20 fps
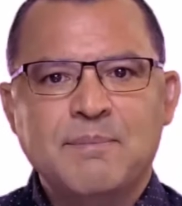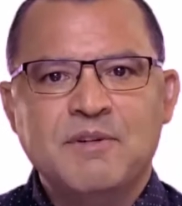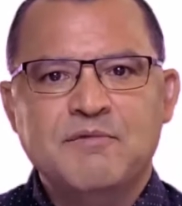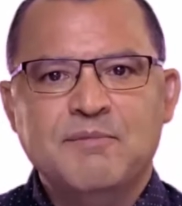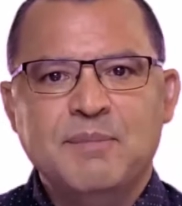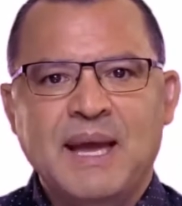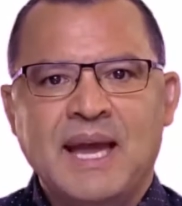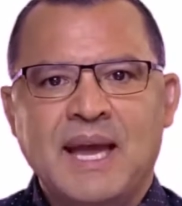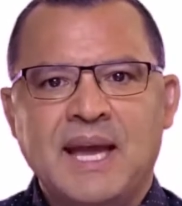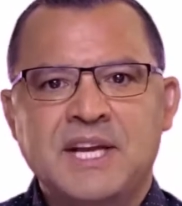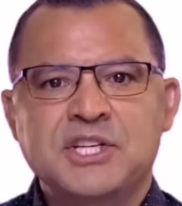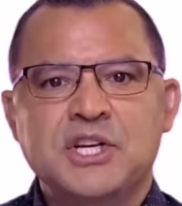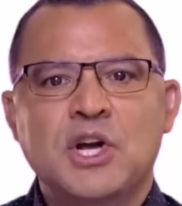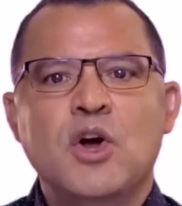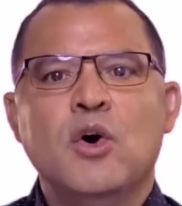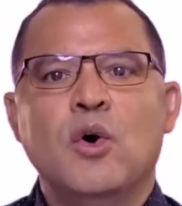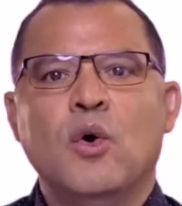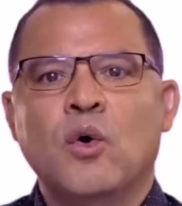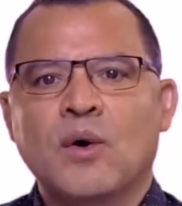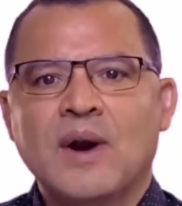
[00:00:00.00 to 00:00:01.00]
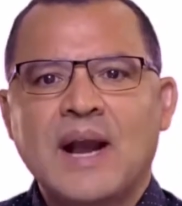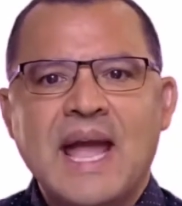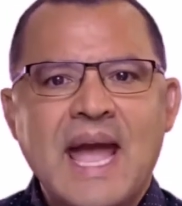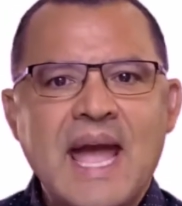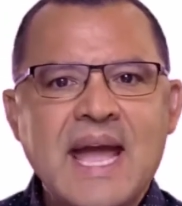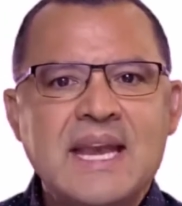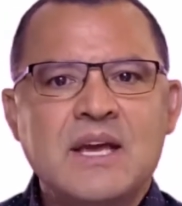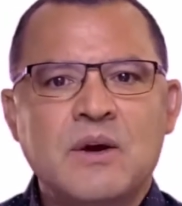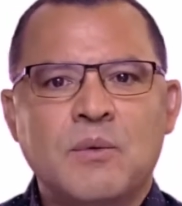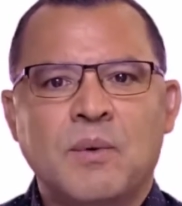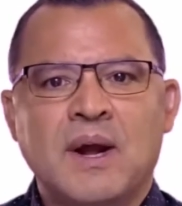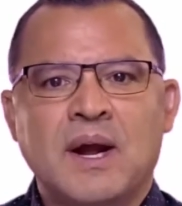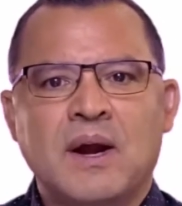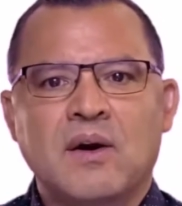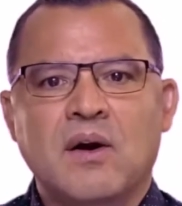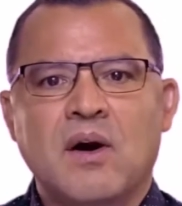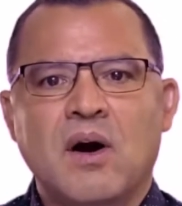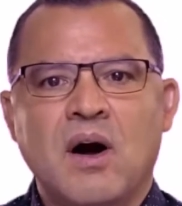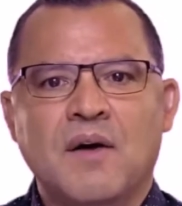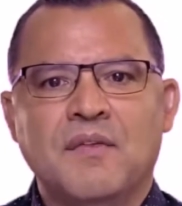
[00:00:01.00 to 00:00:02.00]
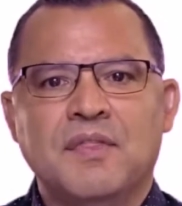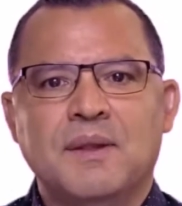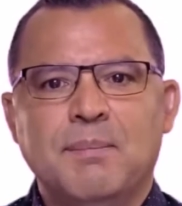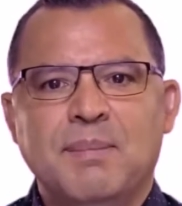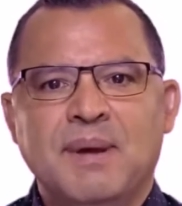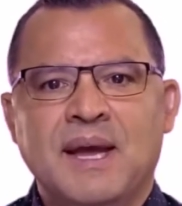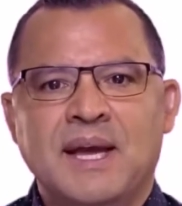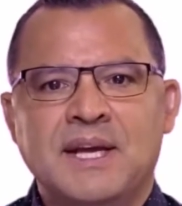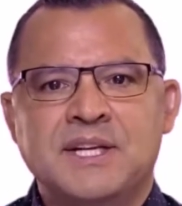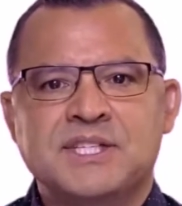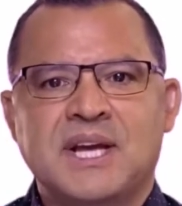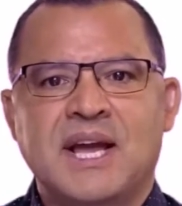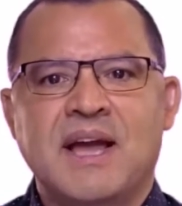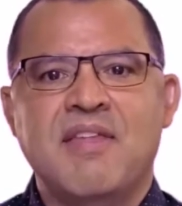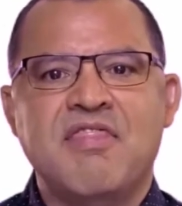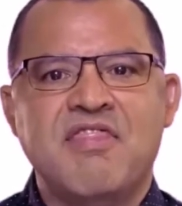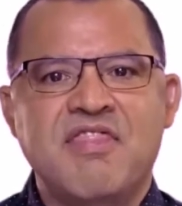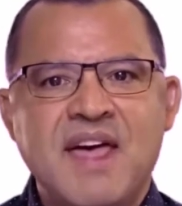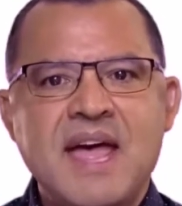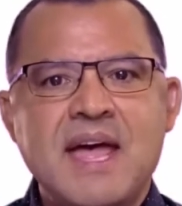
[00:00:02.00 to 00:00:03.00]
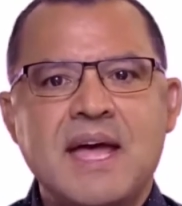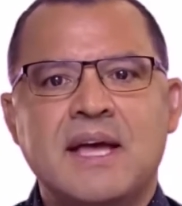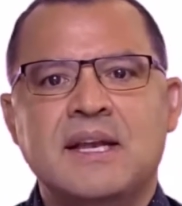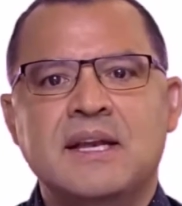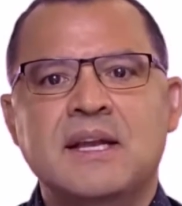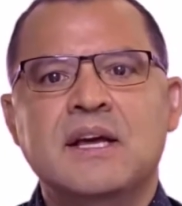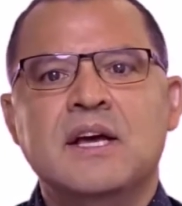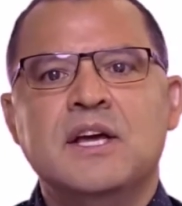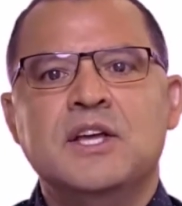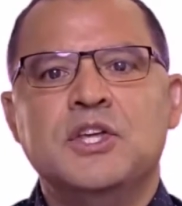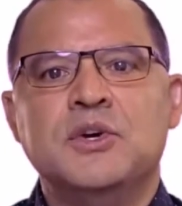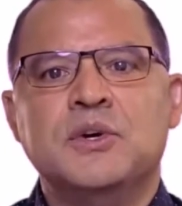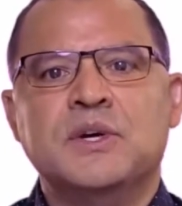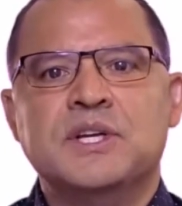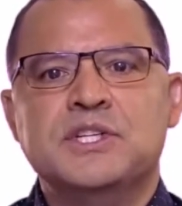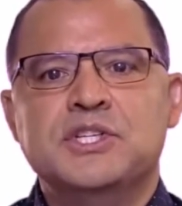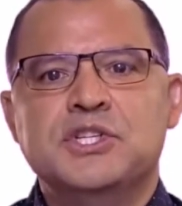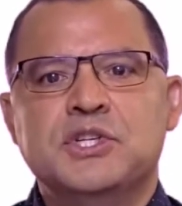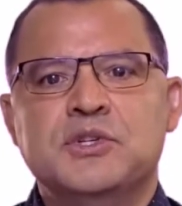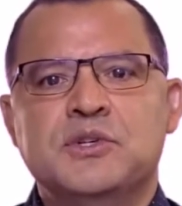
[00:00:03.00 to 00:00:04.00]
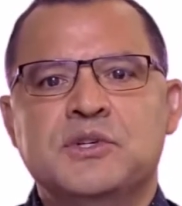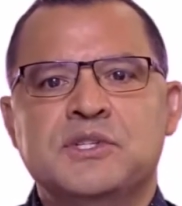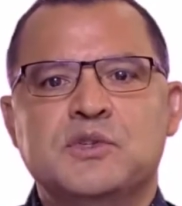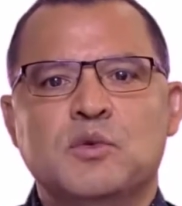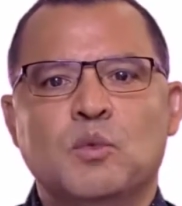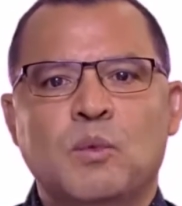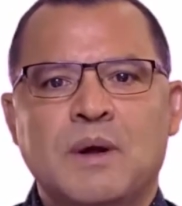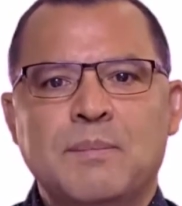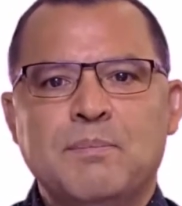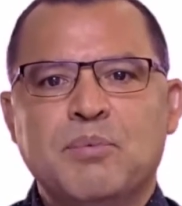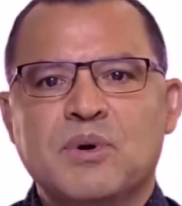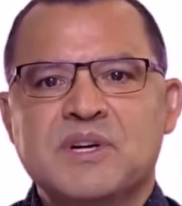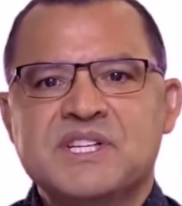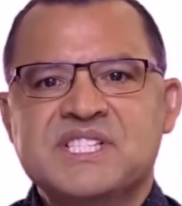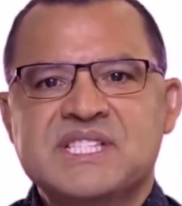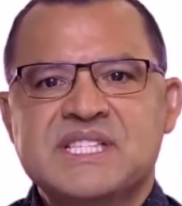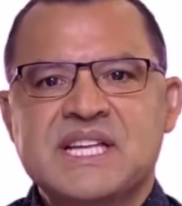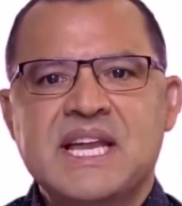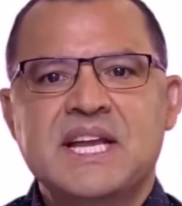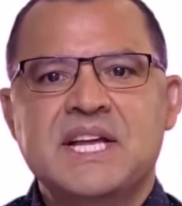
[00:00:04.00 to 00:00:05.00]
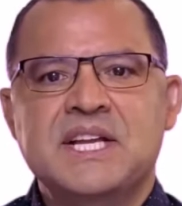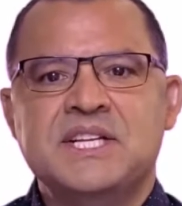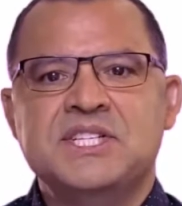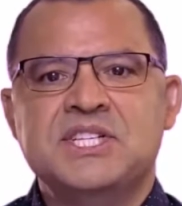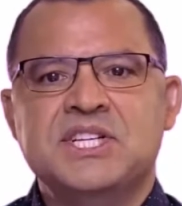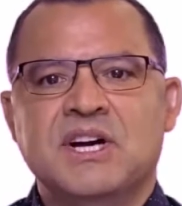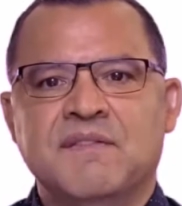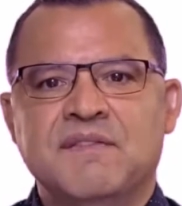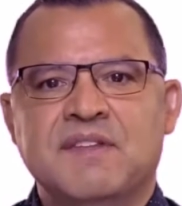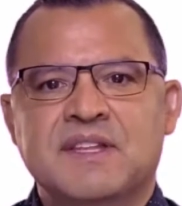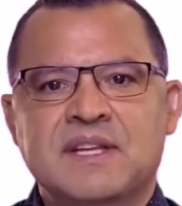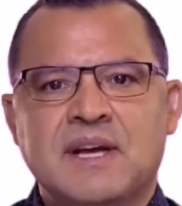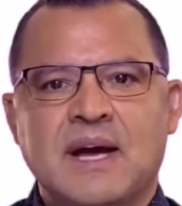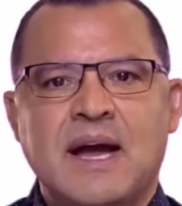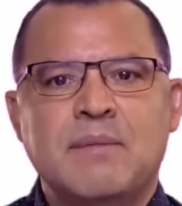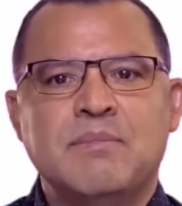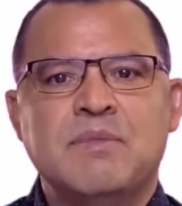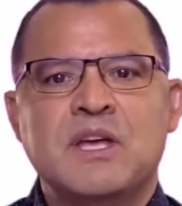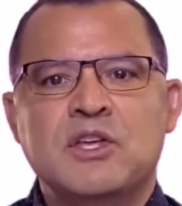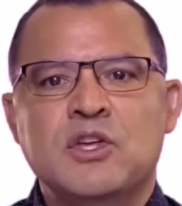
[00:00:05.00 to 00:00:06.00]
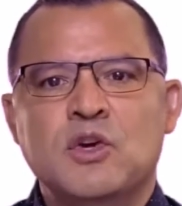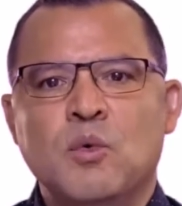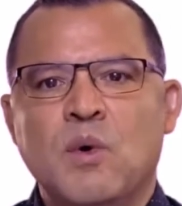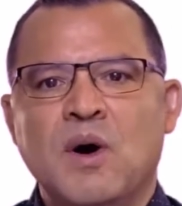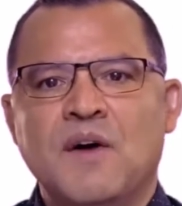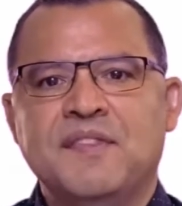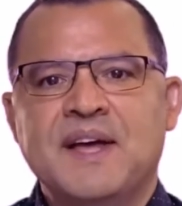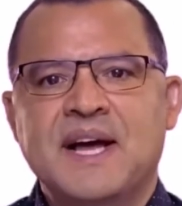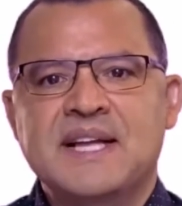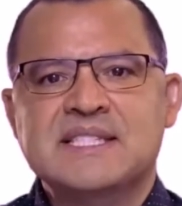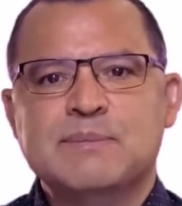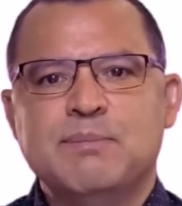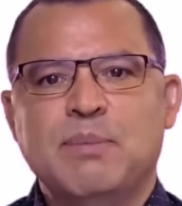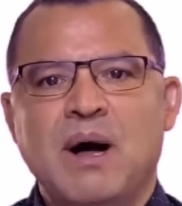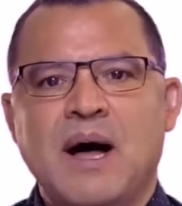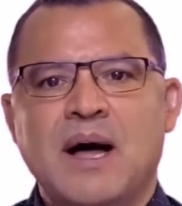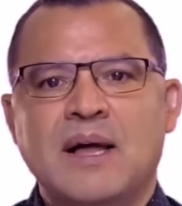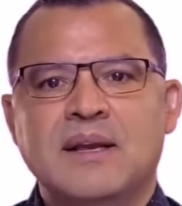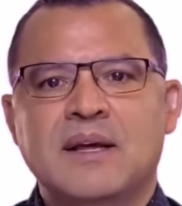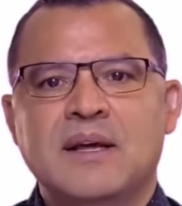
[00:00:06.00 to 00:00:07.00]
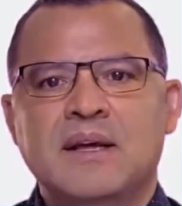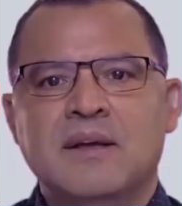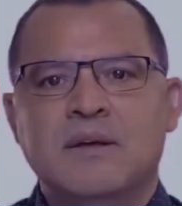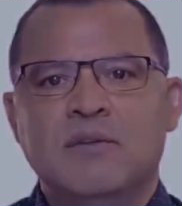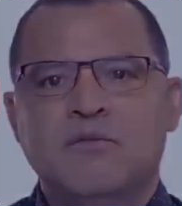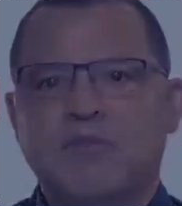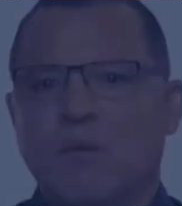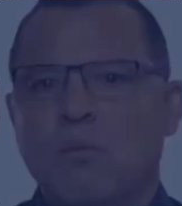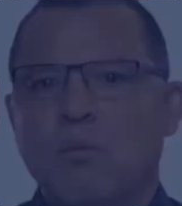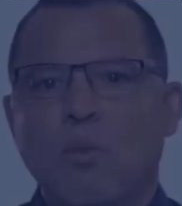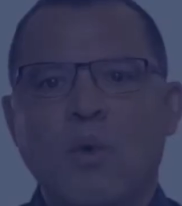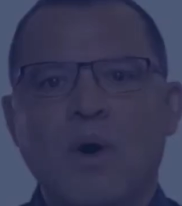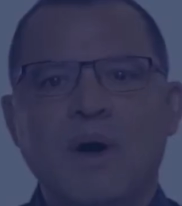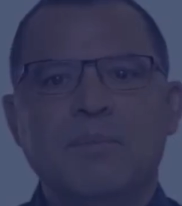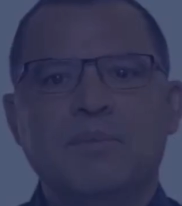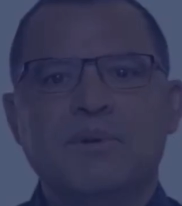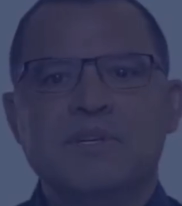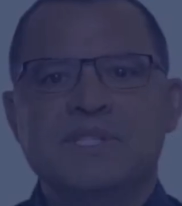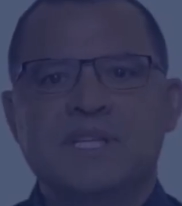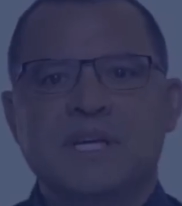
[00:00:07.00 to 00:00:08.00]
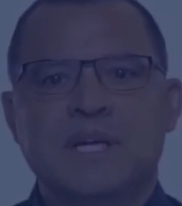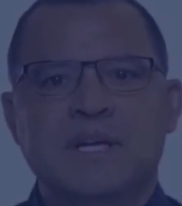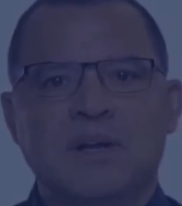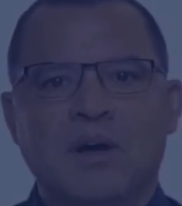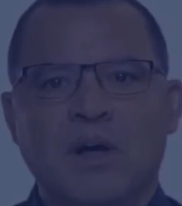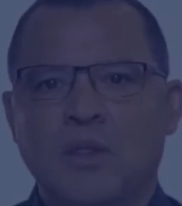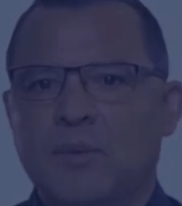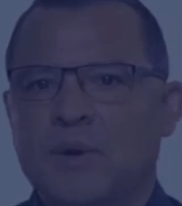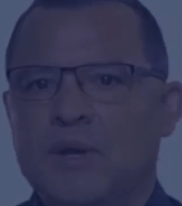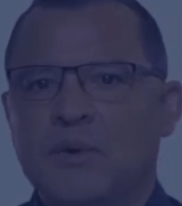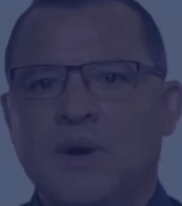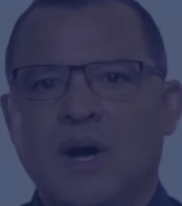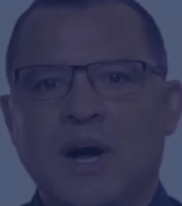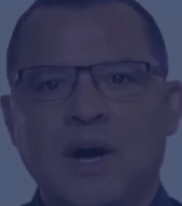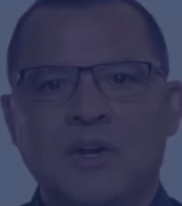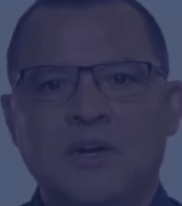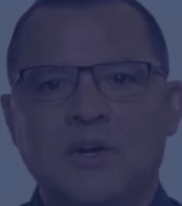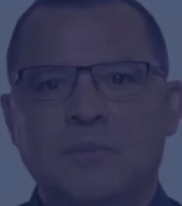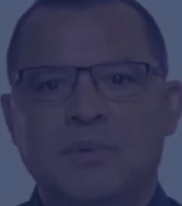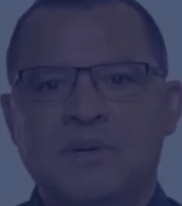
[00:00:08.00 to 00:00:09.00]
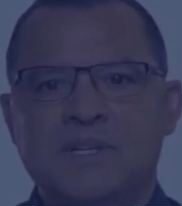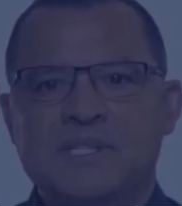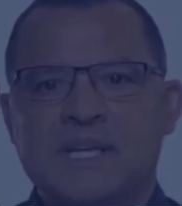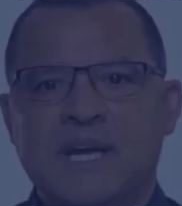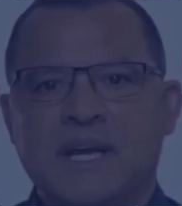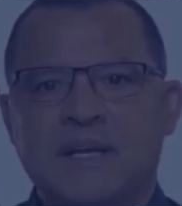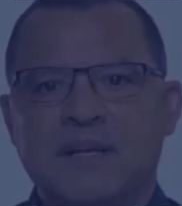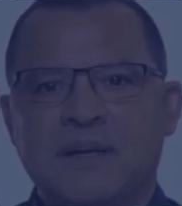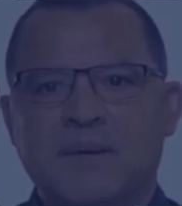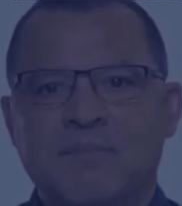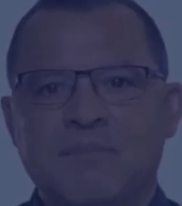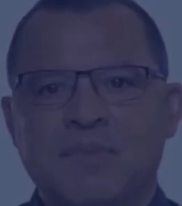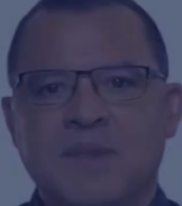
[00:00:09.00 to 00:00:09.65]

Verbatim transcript: of page or anywhere on the page, and then you can choose what percentage of the time that you want that spot, from one percent all the way to one hundred percent.